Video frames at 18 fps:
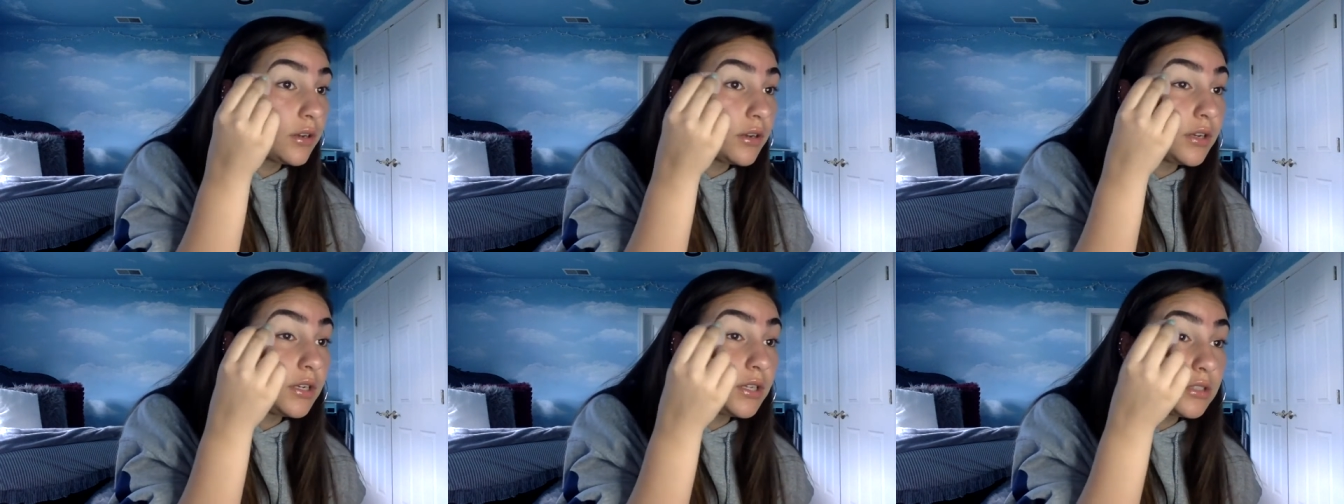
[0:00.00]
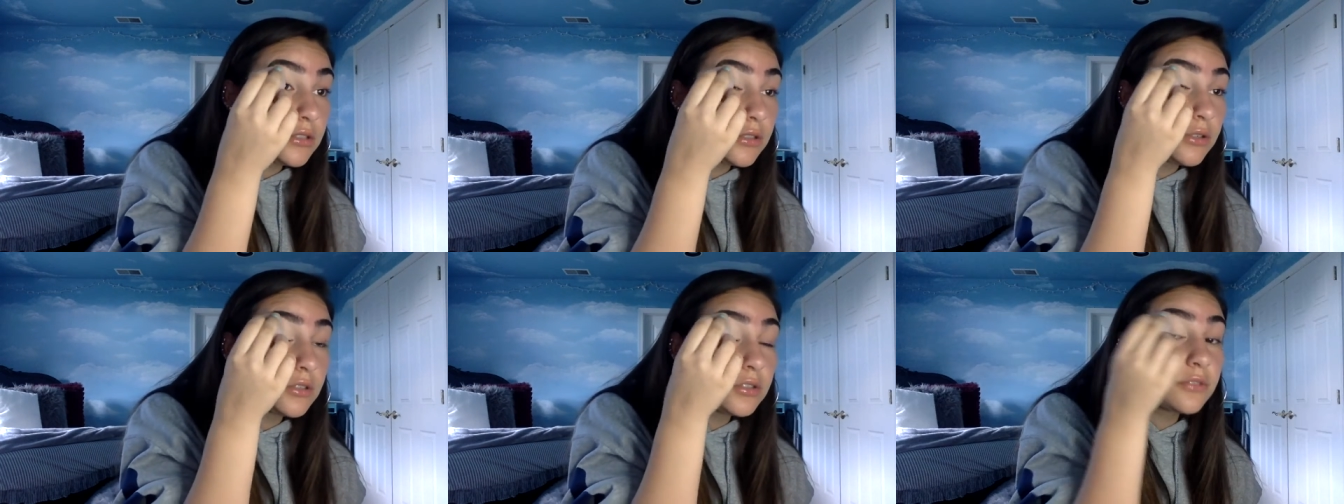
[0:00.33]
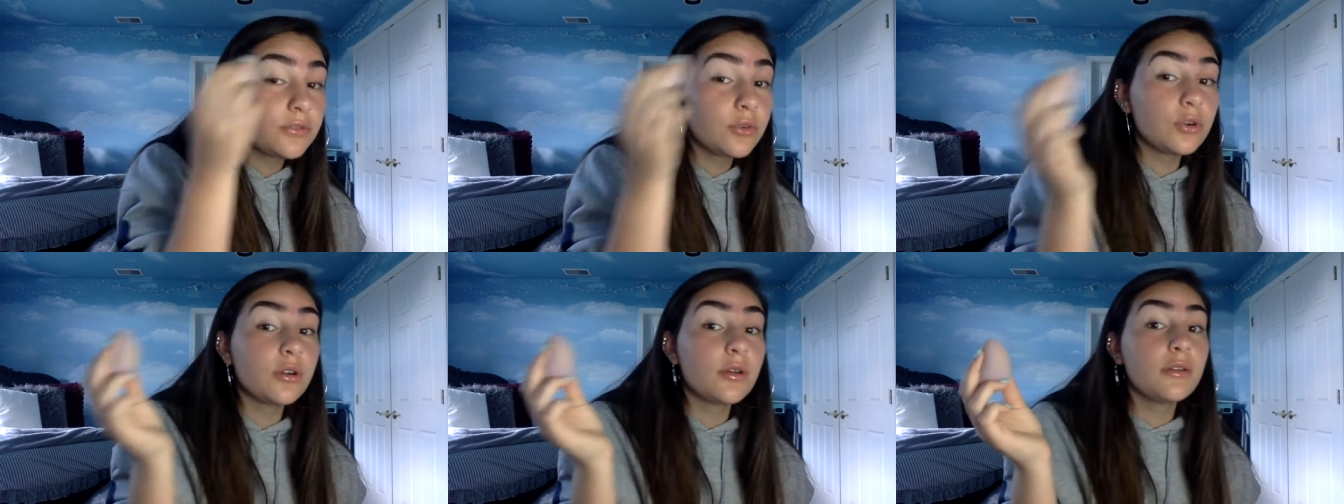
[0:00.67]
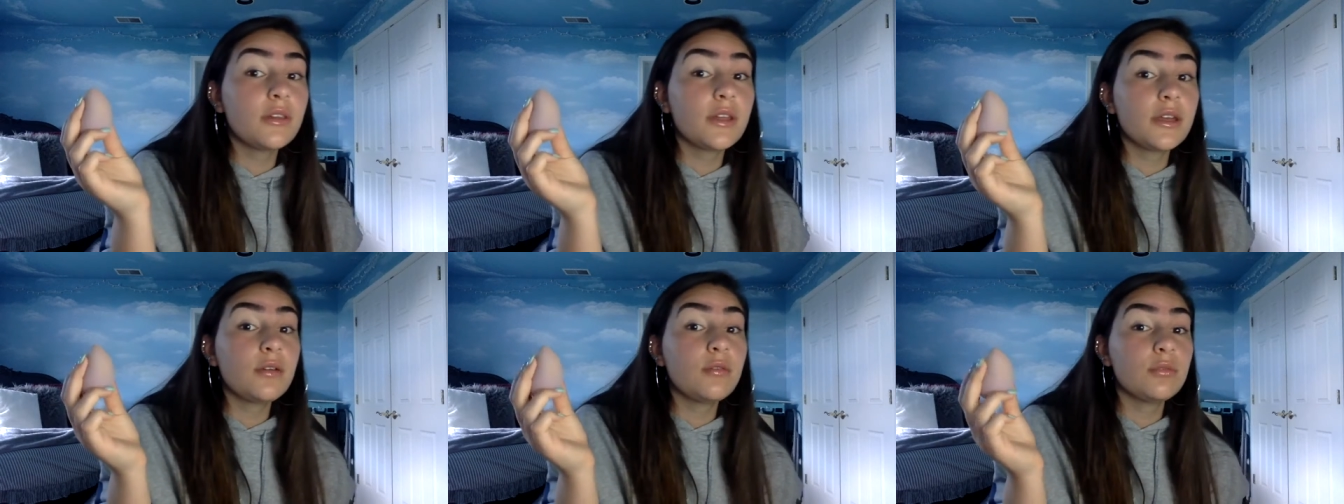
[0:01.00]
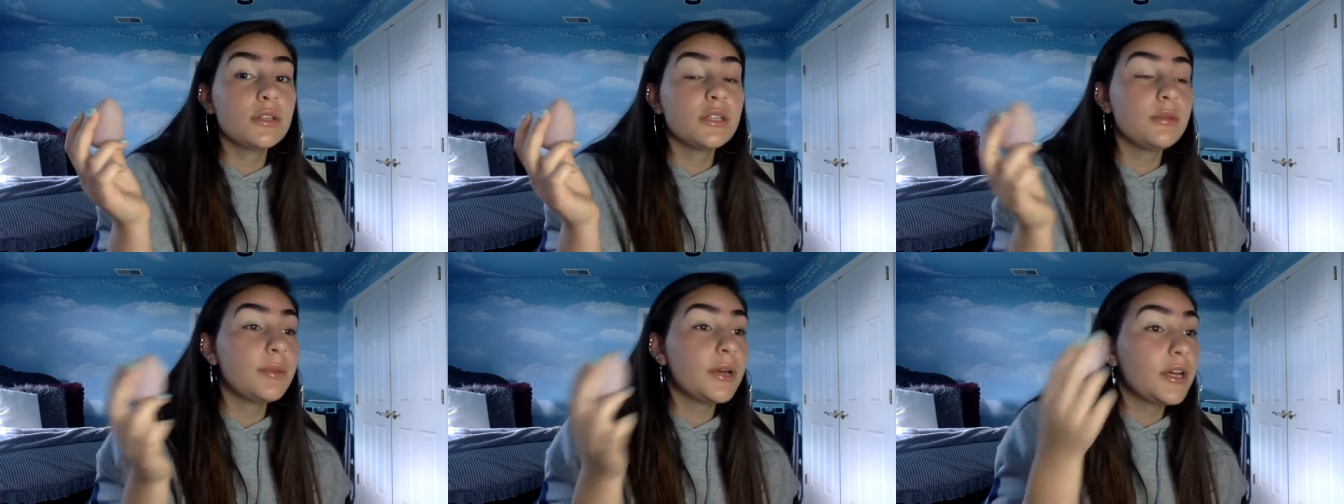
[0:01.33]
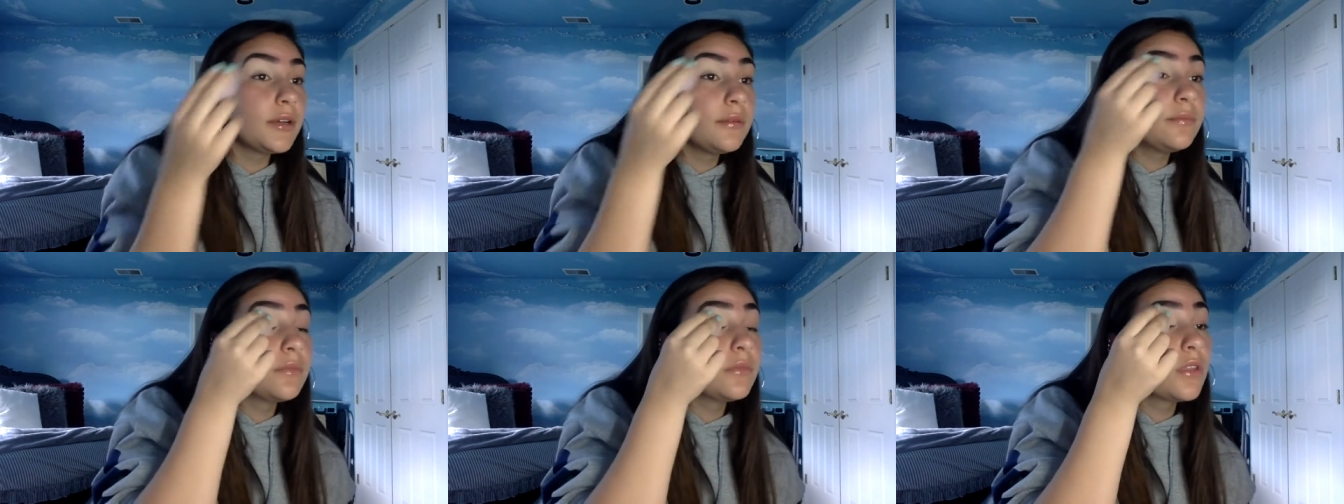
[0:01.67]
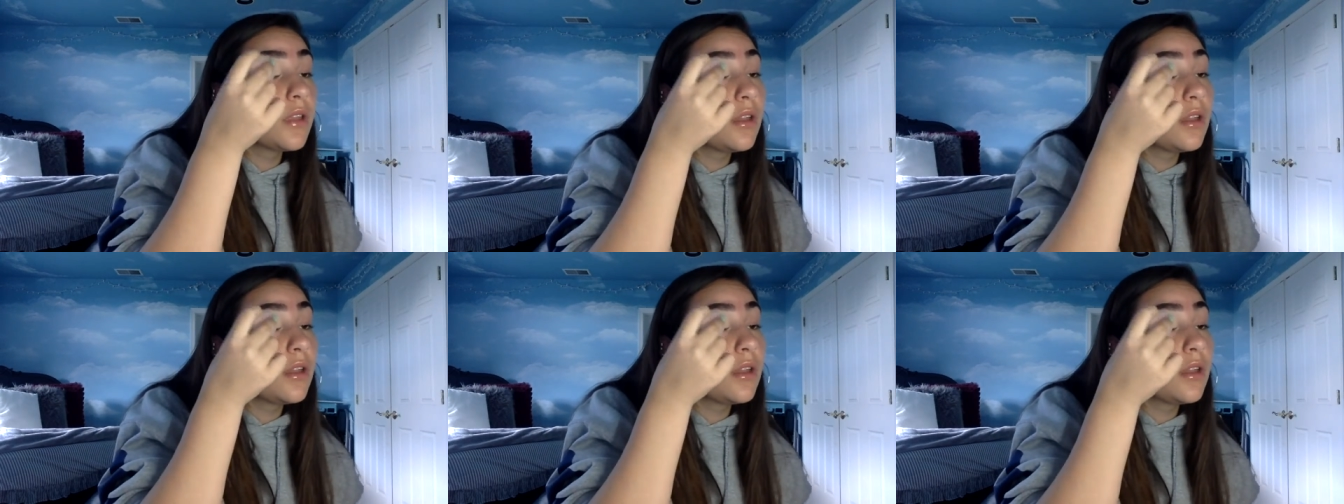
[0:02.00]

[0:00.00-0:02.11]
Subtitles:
and I need to go to Sephora like really bad.